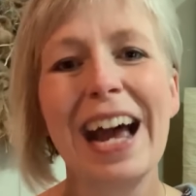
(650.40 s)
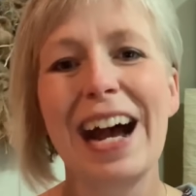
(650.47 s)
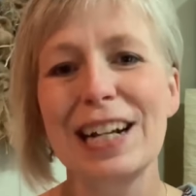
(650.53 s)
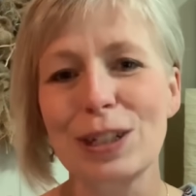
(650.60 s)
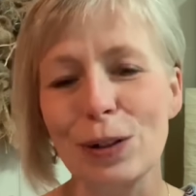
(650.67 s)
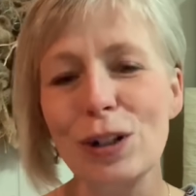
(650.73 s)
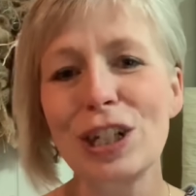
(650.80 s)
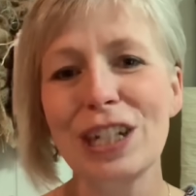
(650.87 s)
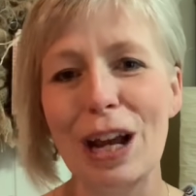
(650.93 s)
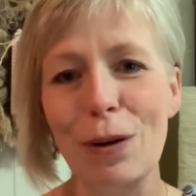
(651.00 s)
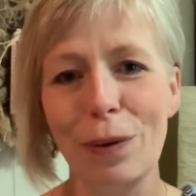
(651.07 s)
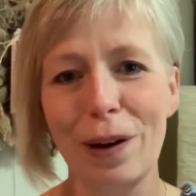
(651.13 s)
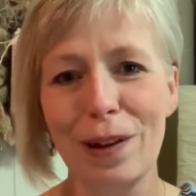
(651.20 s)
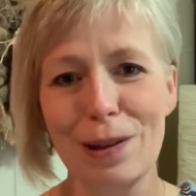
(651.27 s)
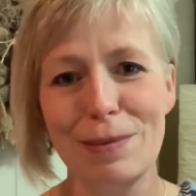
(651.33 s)
I told her she can't
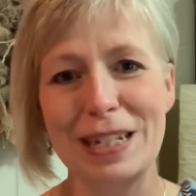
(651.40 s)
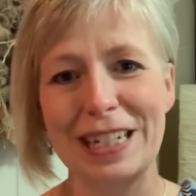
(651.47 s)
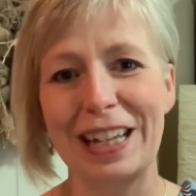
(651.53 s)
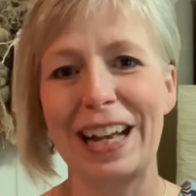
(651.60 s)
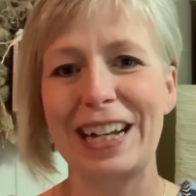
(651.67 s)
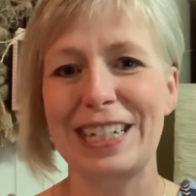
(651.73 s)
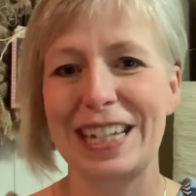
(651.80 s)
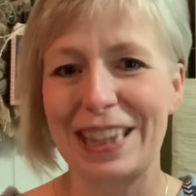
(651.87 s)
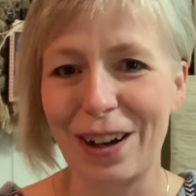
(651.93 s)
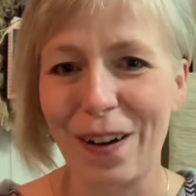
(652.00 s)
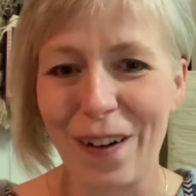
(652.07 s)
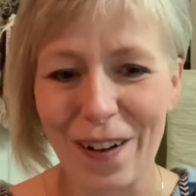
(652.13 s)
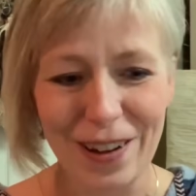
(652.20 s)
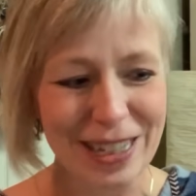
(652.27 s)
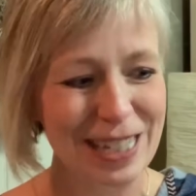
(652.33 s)
wear them until I did the
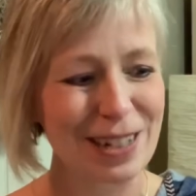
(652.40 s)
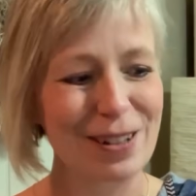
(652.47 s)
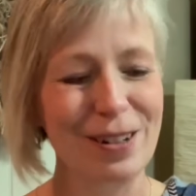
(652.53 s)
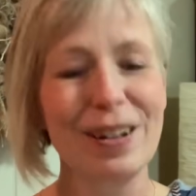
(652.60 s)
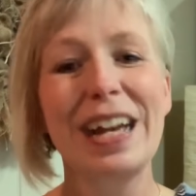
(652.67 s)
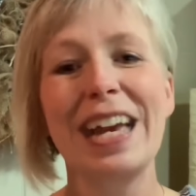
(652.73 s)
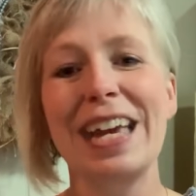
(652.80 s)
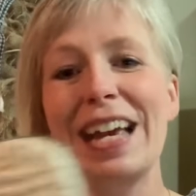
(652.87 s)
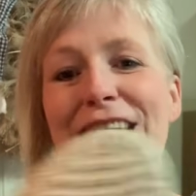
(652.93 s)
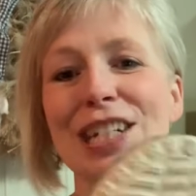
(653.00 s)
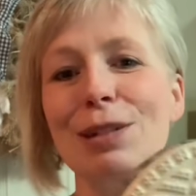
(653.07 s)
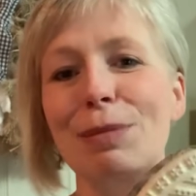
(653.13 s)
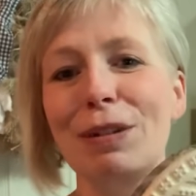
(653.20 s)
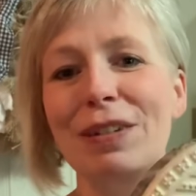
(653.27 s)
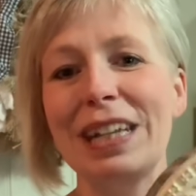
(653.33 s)
haul, so yeah,
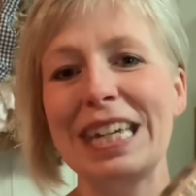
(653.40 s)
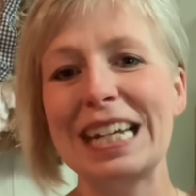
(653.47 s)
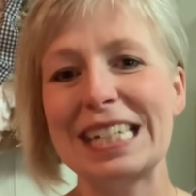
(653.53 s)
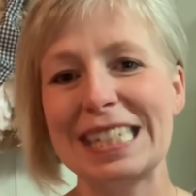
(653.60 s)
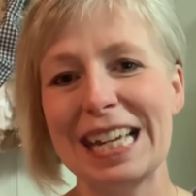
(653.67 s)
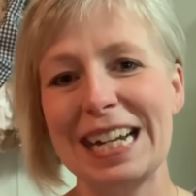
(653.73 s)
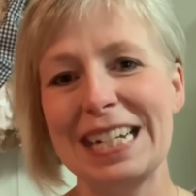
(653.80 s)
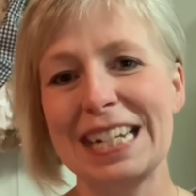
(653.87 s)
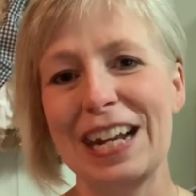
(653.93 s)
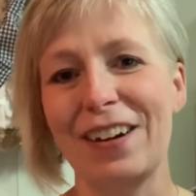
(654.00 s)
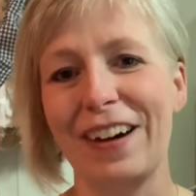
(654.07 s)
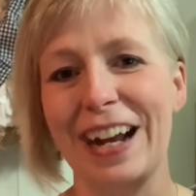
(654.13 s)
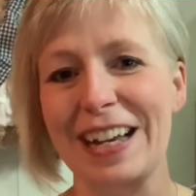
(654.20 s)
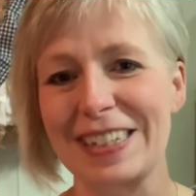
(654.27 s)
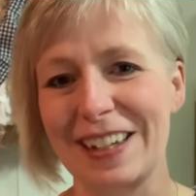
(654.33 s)
she'll be really excited to get
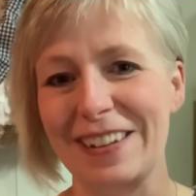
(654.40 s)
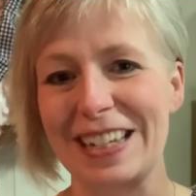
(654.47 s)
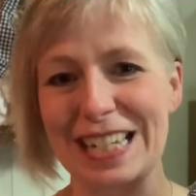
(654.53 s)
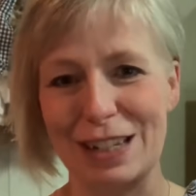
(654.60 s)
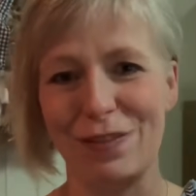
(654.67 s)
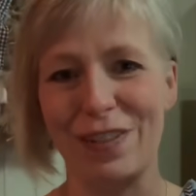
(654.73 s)
her hands on these